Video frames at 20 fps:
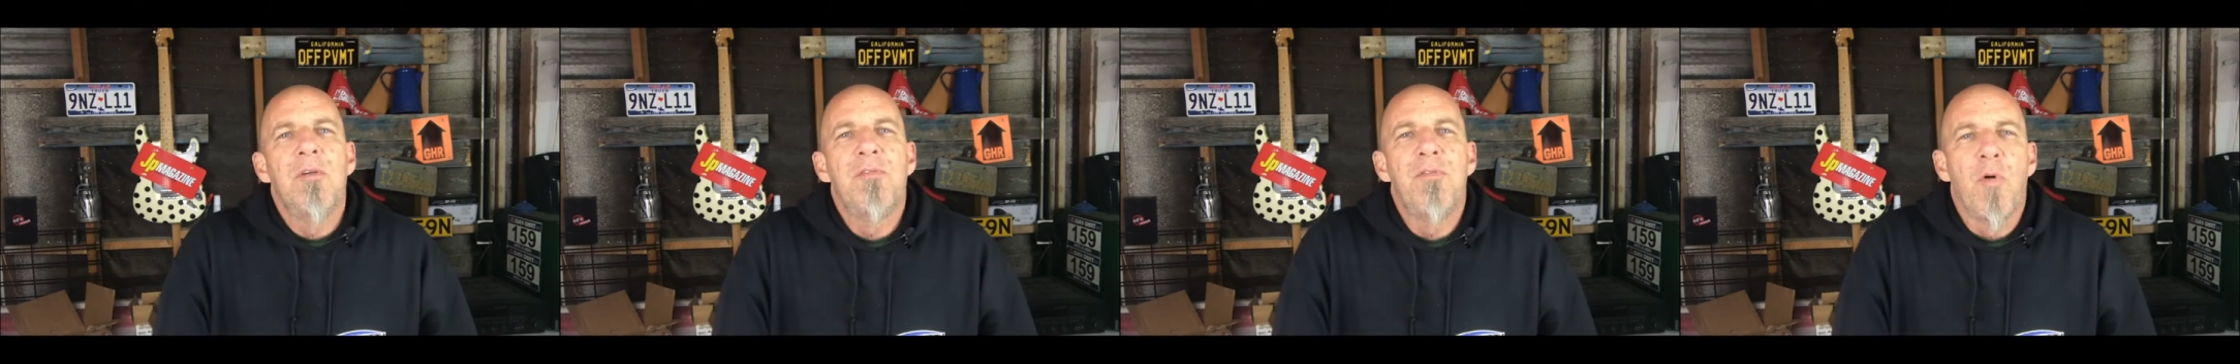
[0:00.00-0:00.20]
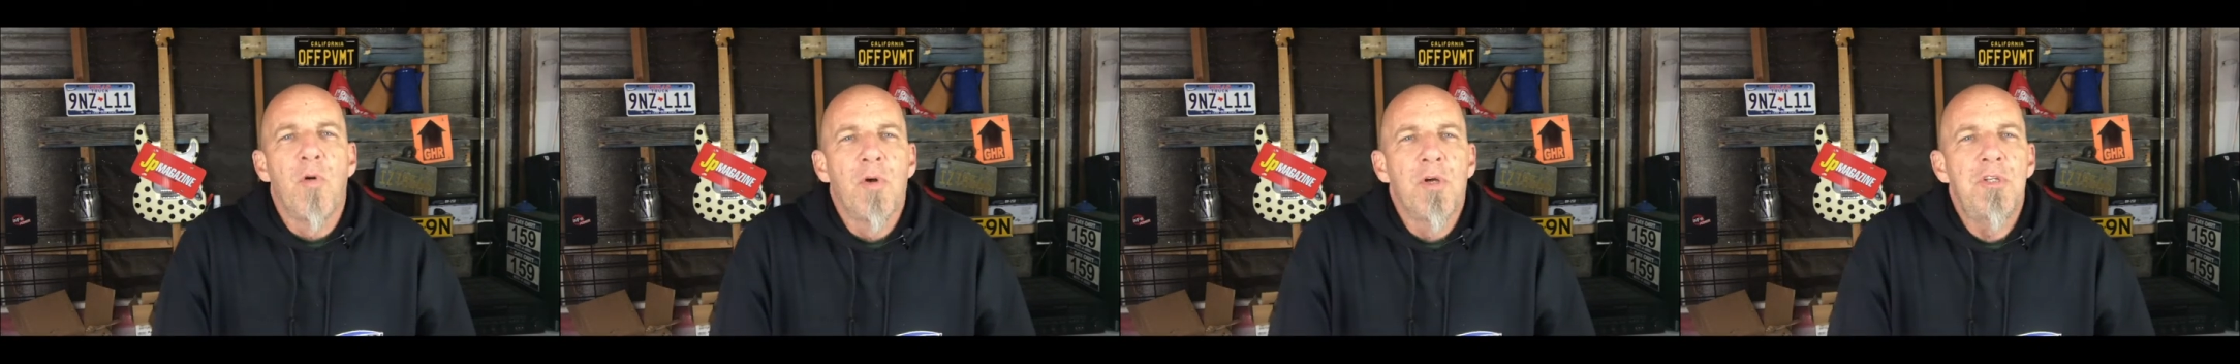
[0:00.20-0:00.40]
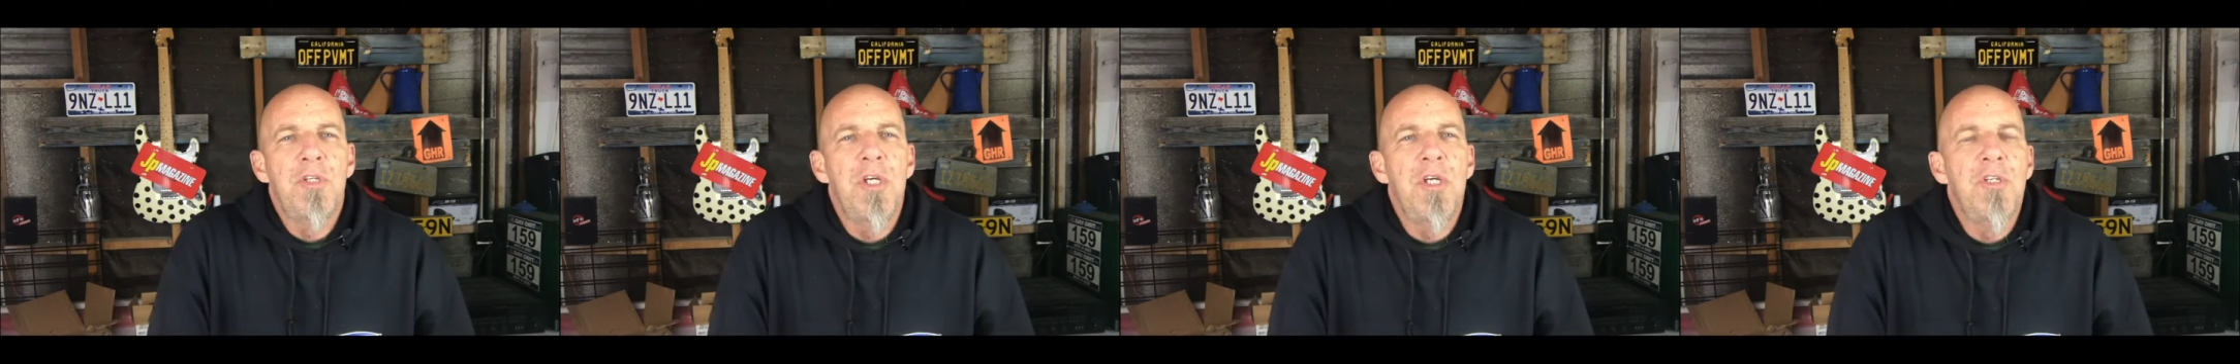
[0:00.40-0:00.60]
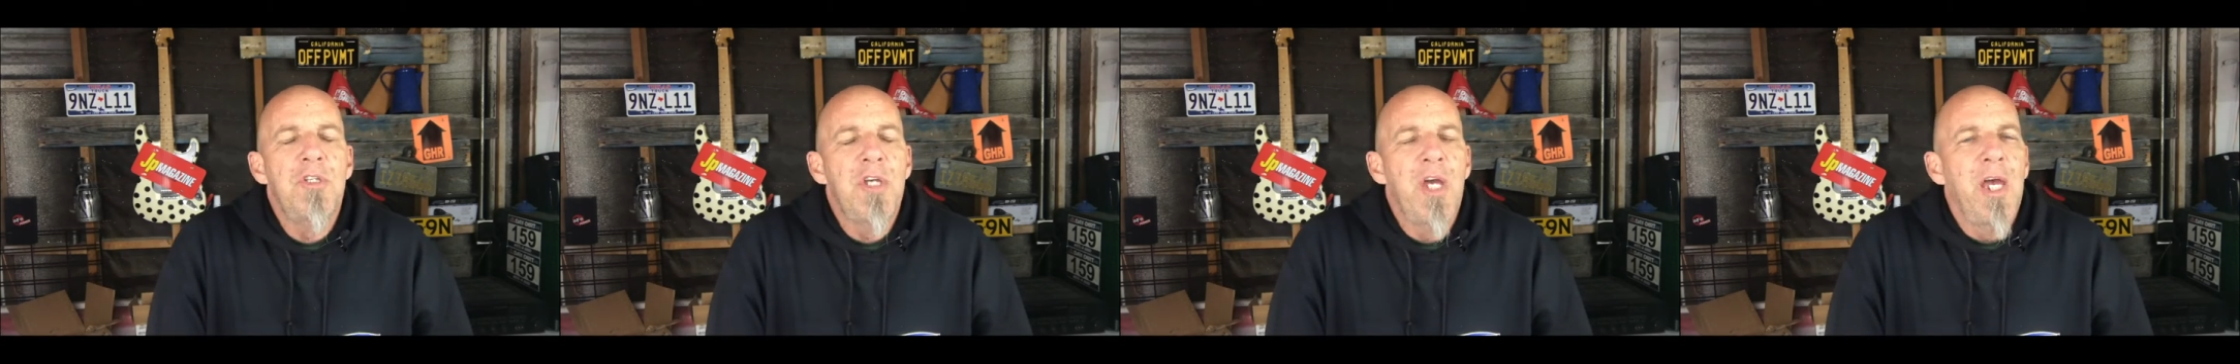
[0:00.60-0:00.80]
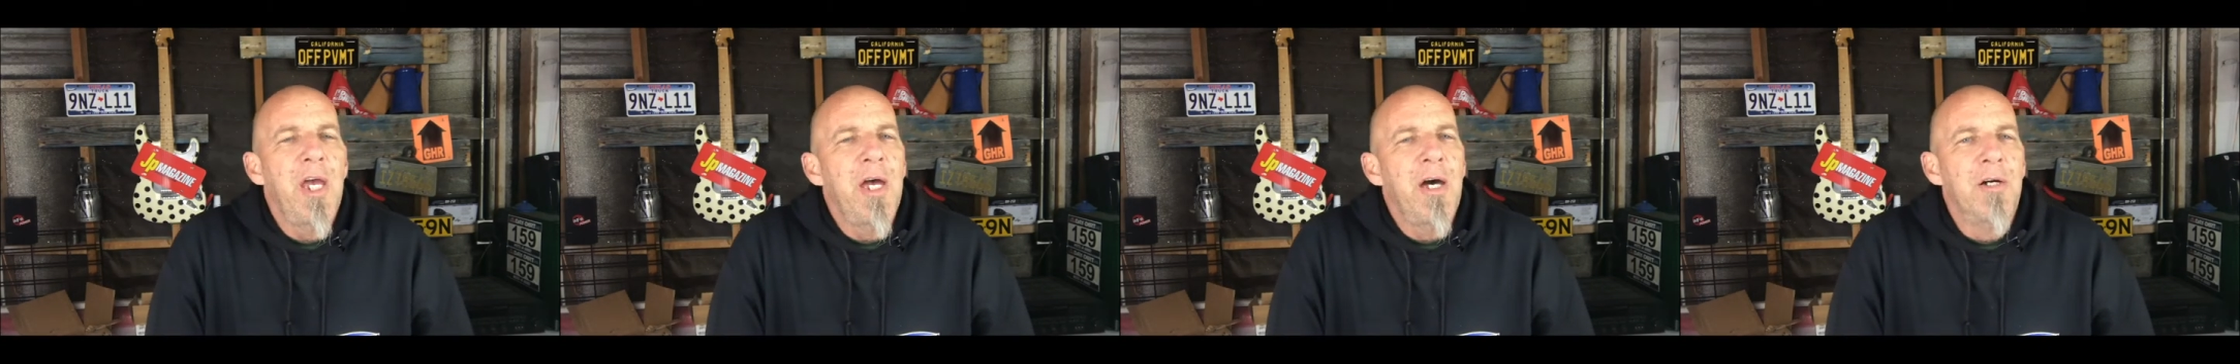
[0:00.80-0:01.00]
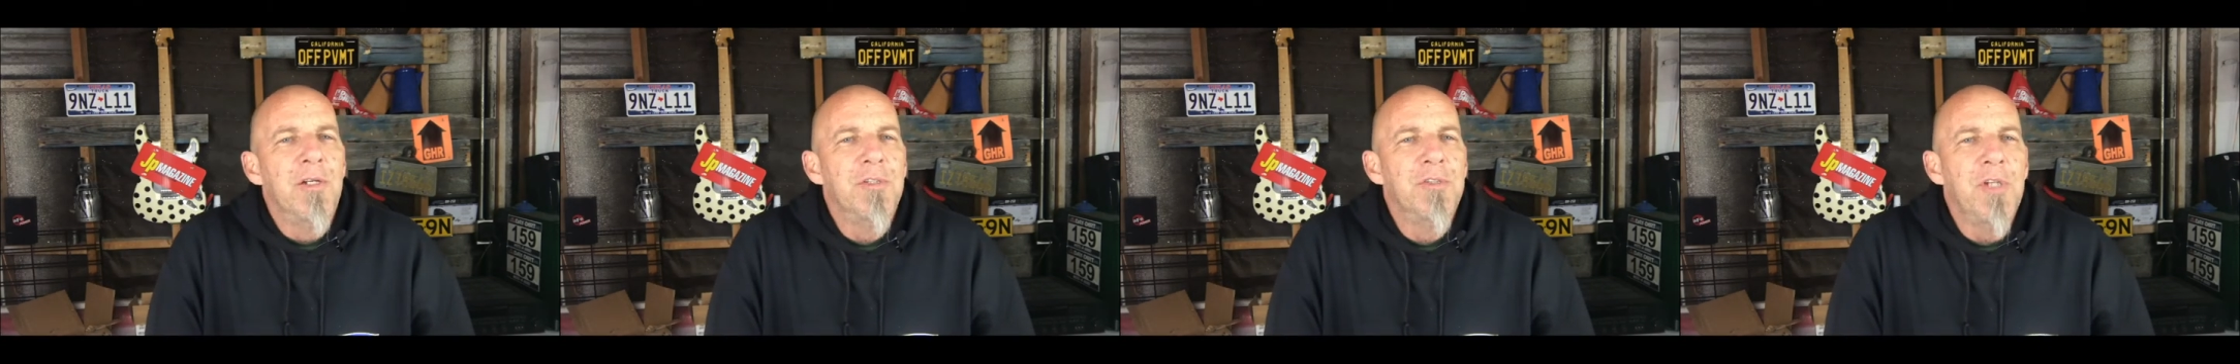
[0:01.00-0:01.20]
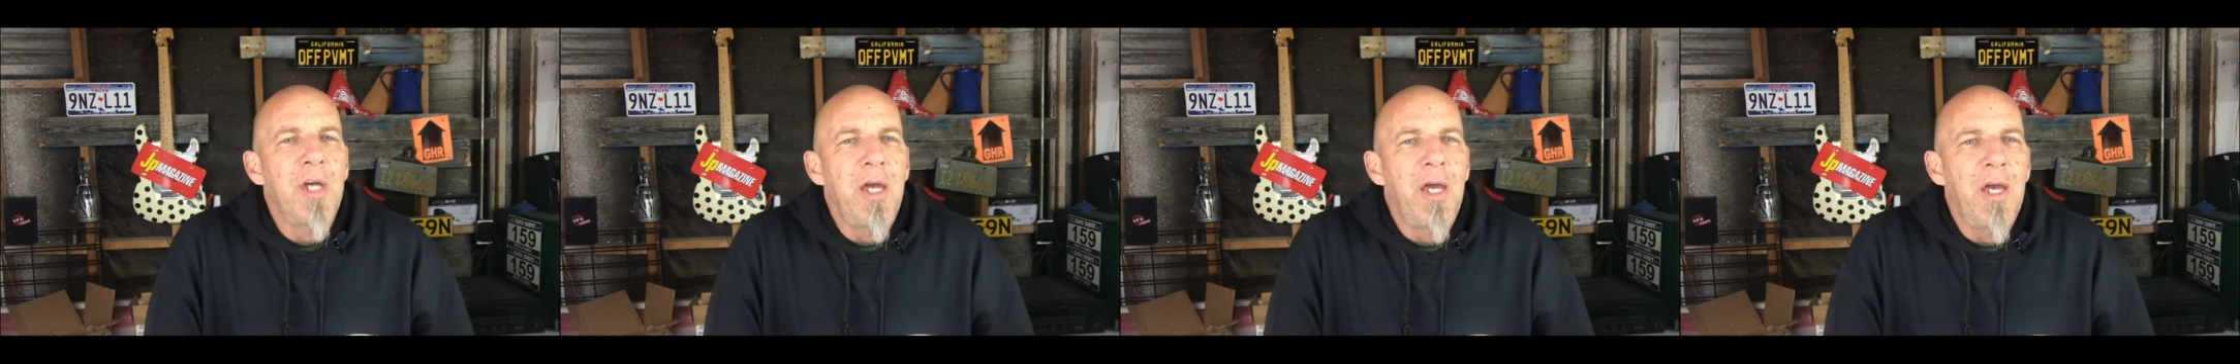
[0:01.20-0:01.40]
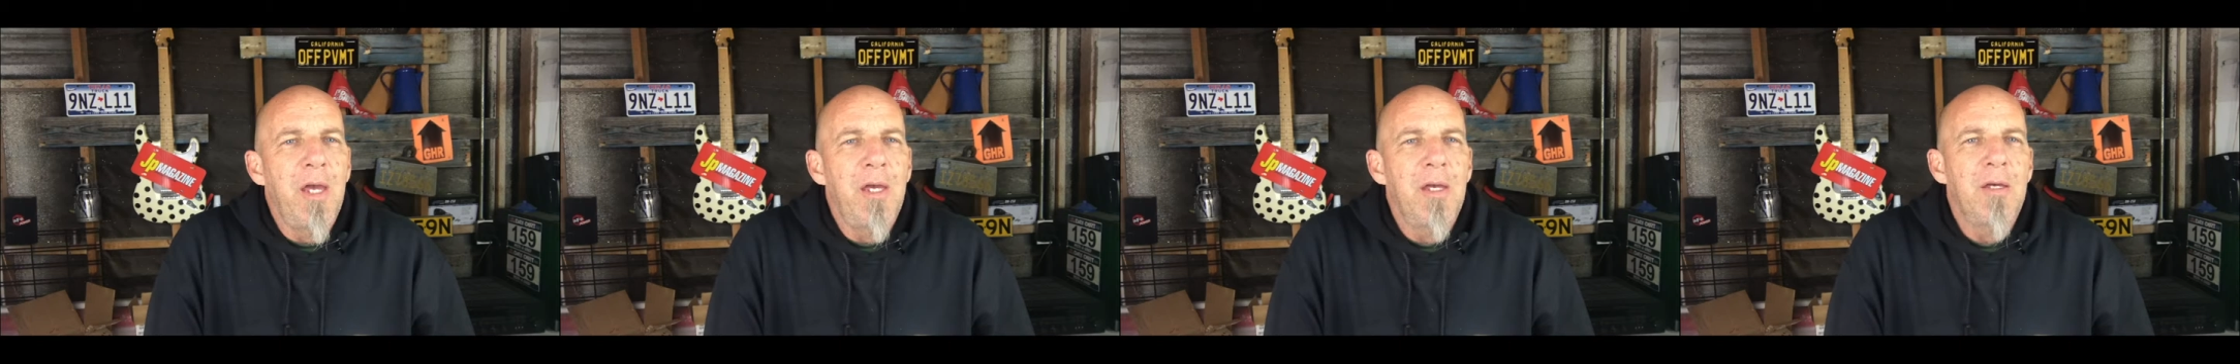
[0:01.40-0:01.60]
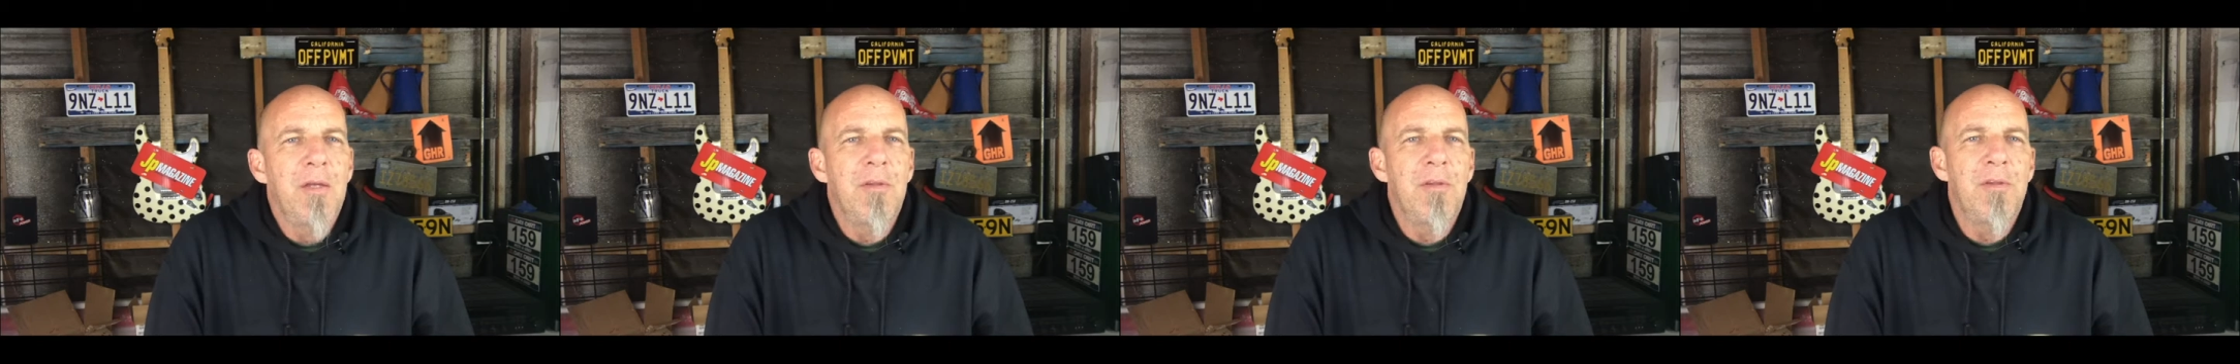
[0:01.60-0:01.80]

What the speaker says: for a TJ LJ